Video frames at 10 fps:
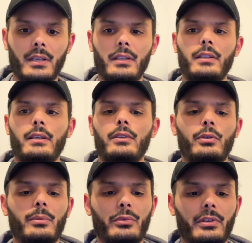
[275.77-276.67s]
And here
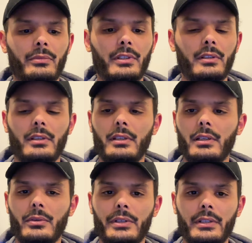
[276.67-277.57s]
we are prompted in
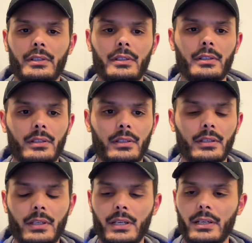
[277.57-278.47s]
our
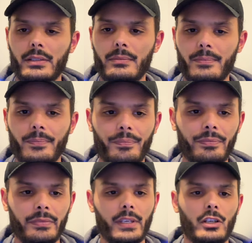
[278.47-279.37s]
Kasm
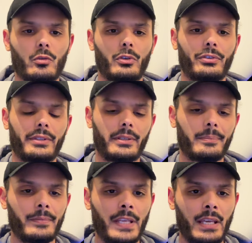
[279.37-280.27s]
dashboard.
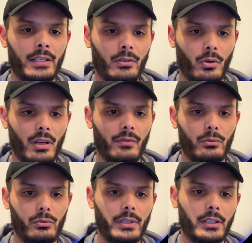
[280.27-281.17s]
So you have
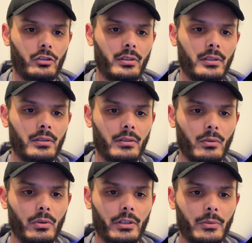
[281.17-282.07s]
2 sections, the
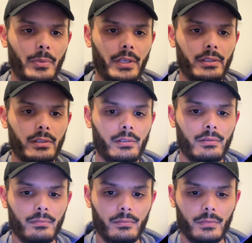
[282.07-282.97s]
workspace,
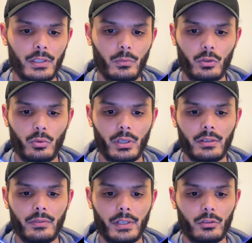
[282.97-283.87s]
in which you
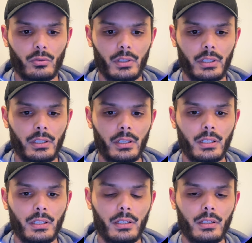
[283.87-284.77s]
have actually
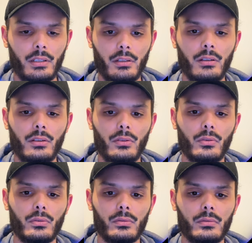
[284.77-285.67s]

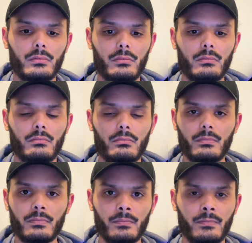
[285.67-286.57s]
no
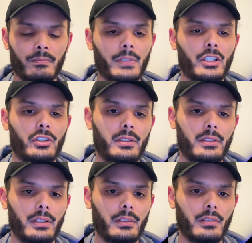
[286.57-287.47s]
machine
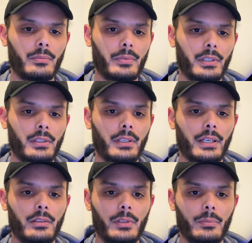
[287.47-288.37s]
setup, and the
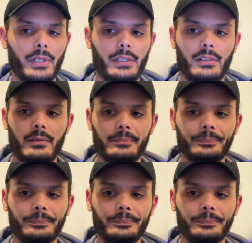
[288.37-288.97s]
admin panel.